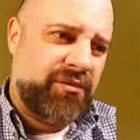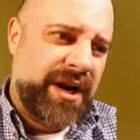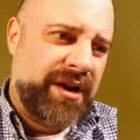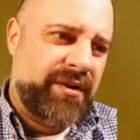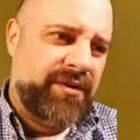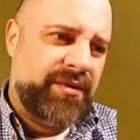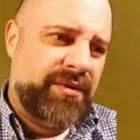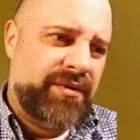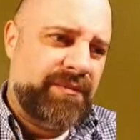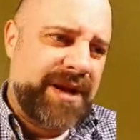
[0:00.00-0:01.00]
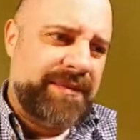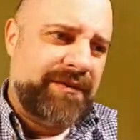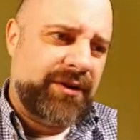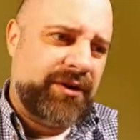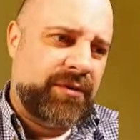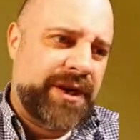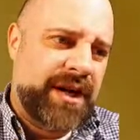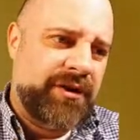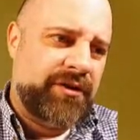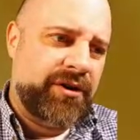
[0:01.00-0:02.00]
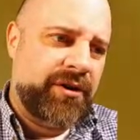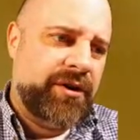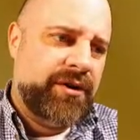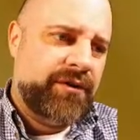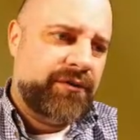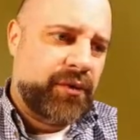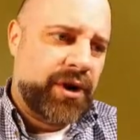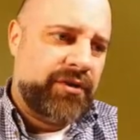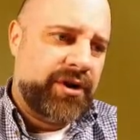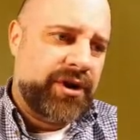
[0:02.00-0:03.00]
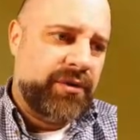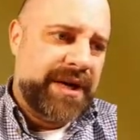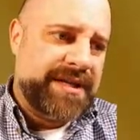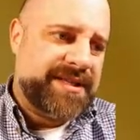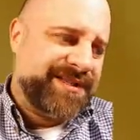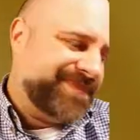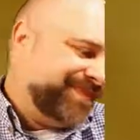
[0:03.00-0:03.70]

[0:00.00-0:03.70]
around maybe even a little bit under 400 US.